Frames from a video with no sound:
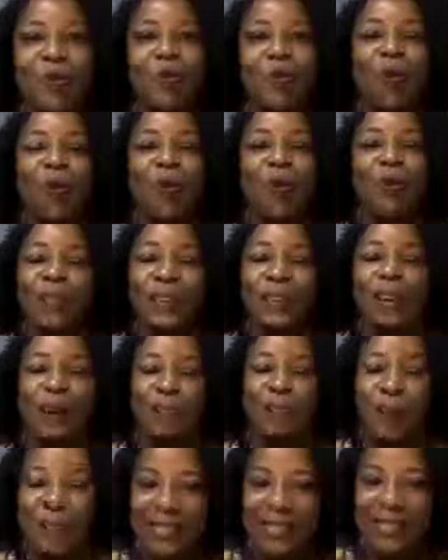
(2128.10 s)
hold the
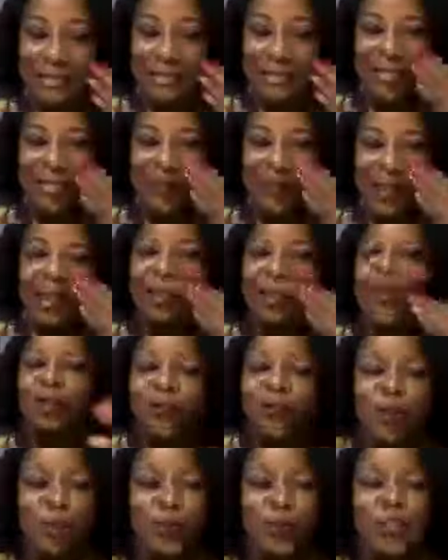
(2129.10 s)
capacity. You
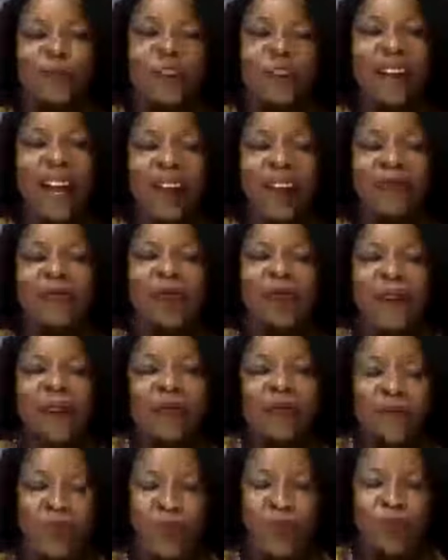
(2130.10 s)
don't even have to have
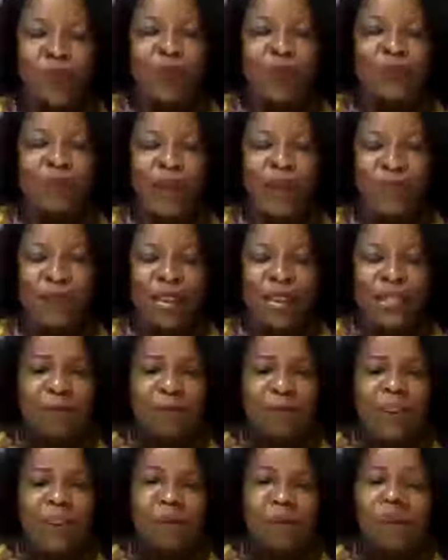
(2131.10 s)
solutions. Maybe as
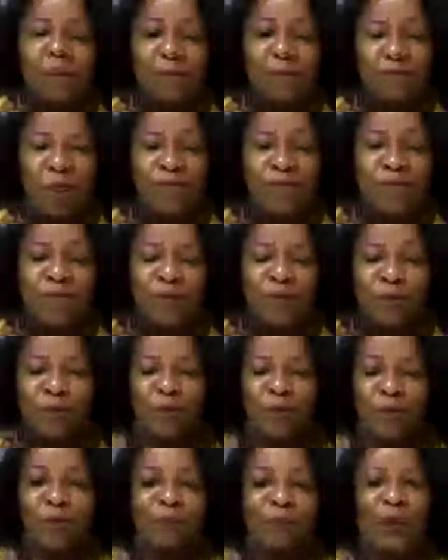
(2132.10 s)
parents, we want to have two
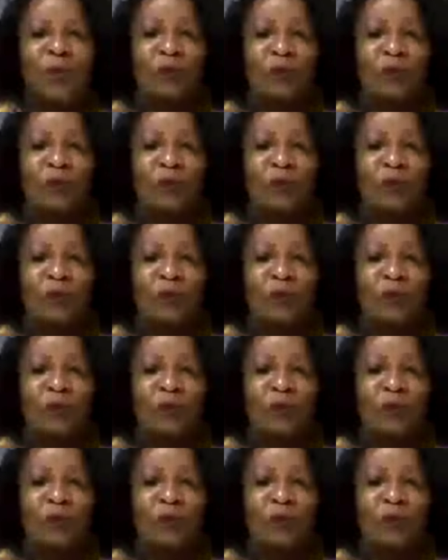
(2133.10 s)
solutions, but